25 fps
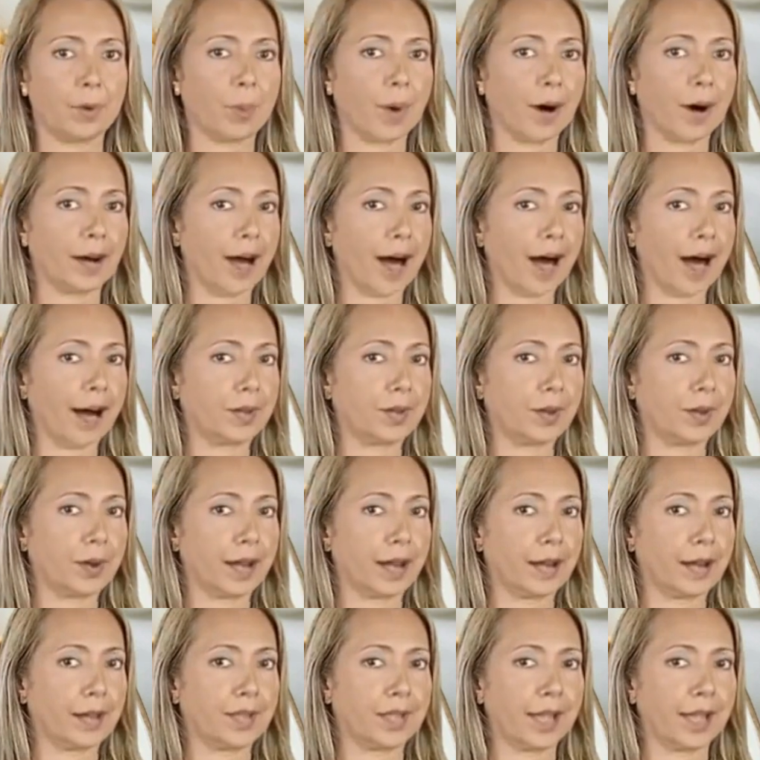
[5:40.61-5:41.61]

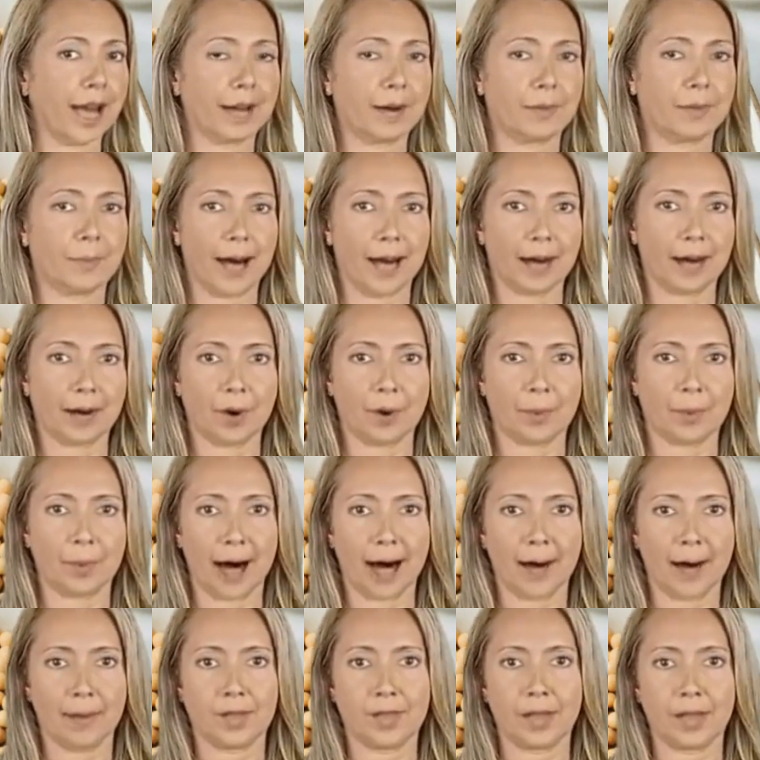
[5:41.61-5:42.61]
110
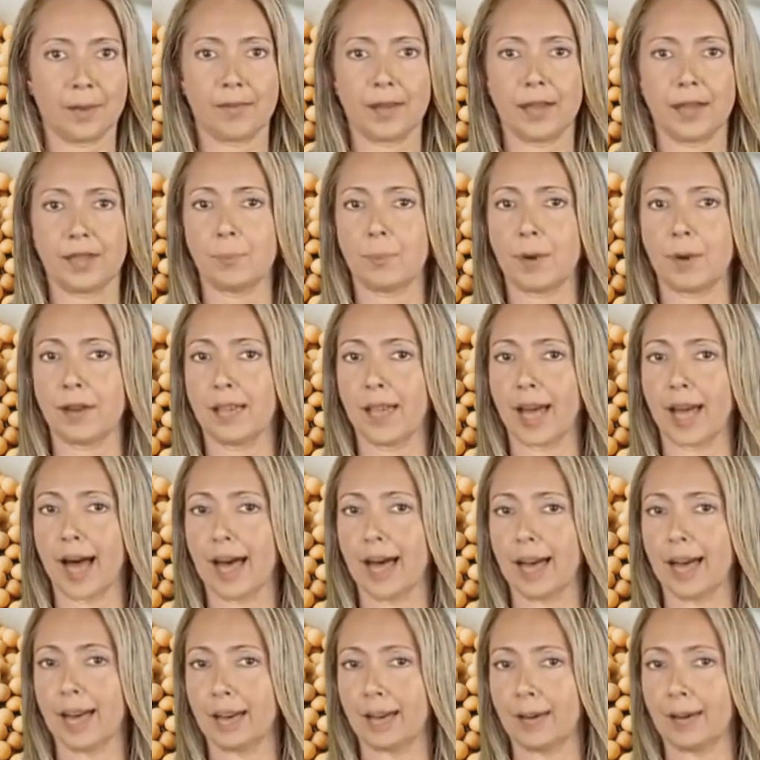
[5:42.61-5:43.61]
micrograms of vitamin
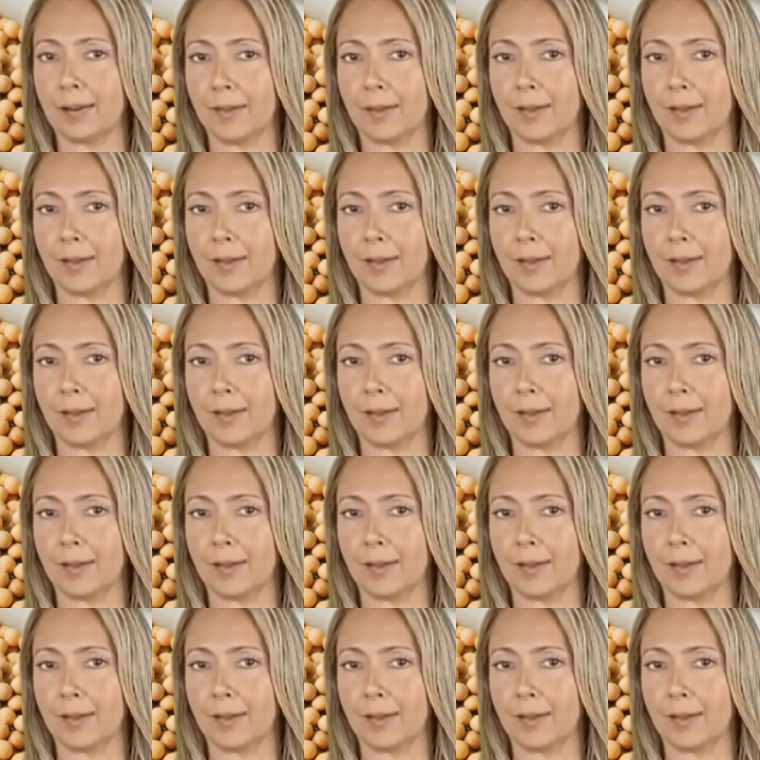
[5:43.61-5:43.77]
K.